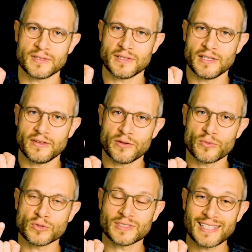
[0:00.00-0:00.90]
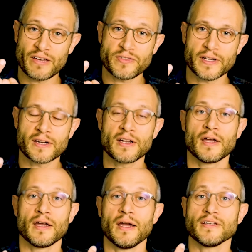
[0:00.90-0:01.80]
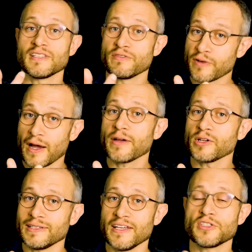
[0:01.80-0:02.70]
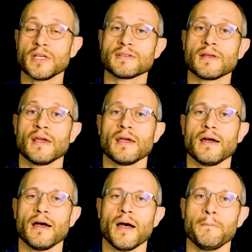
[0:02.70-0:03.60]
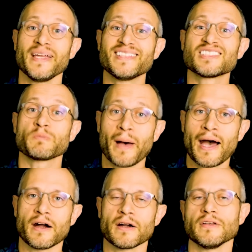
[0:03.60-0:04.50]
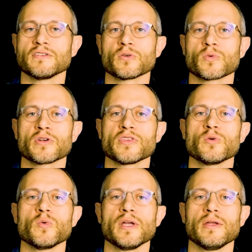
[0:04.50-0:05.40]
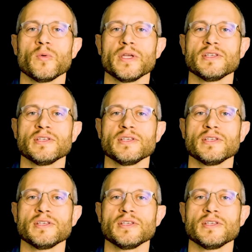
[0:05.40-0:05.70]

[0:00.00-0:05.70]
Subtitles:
the root sefer, sifra, digit. Mispar is the word that we